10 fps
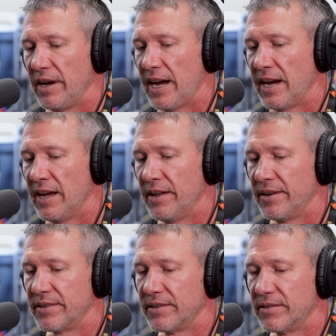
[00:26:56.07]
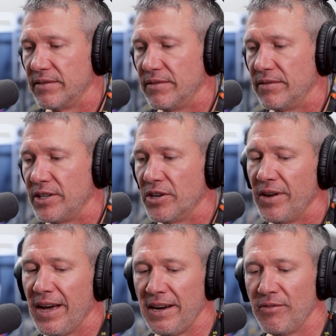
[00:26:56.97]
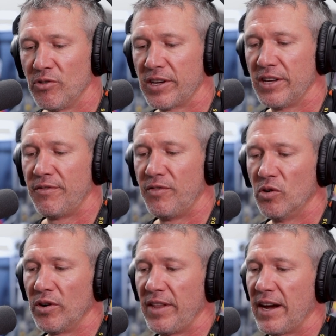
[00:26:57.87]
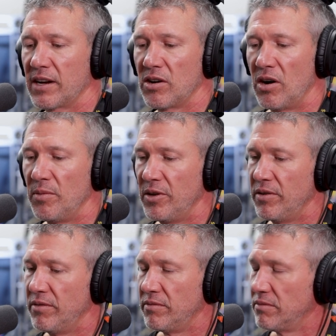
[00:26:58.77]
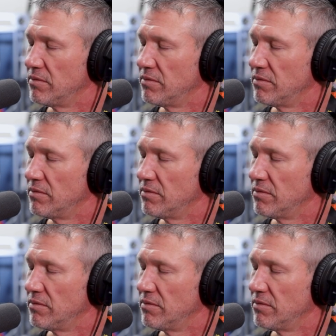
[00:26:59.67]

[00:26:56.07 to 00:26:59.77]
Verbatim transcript: and you know, not everyone can afford that carbon.